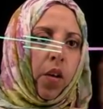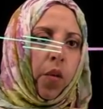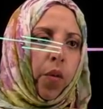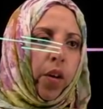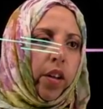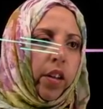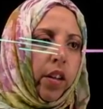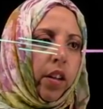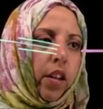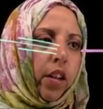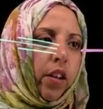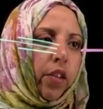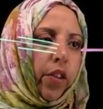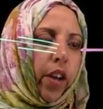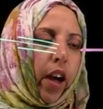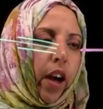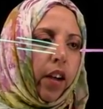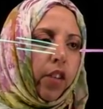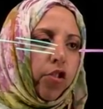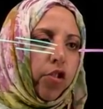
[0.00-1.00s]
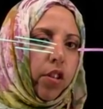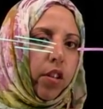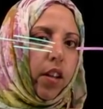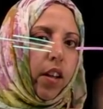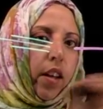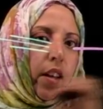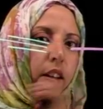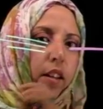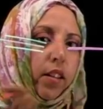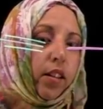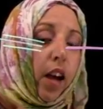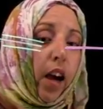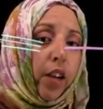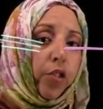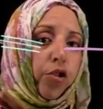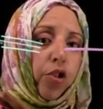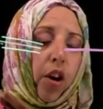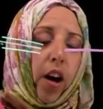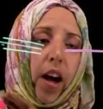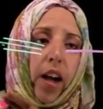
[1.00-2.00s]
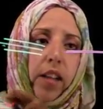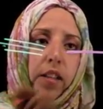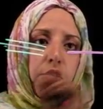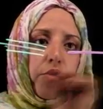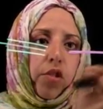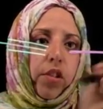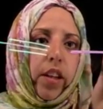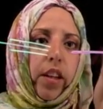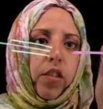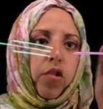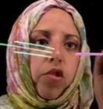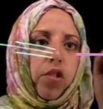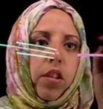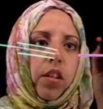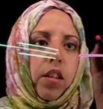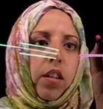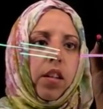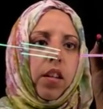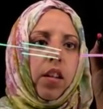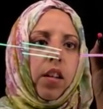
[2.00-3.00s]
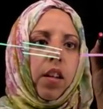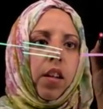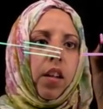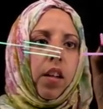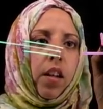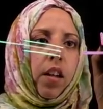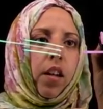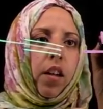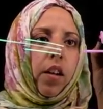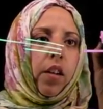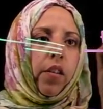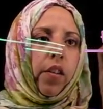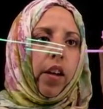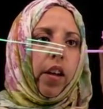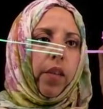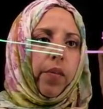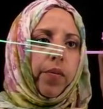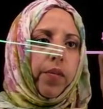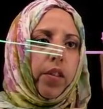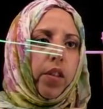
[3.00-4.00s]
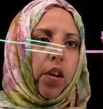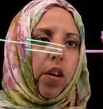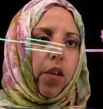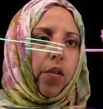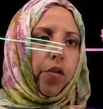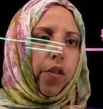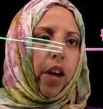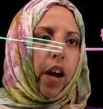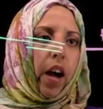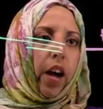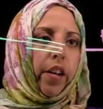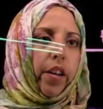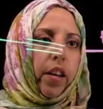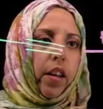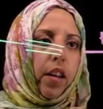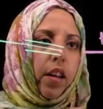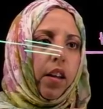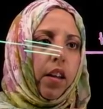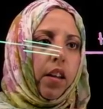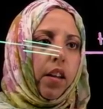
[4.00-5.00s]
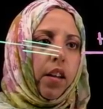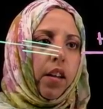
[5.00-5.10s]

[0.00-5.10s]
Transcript: one reaction is hydrohalogenation, right? So if we're adding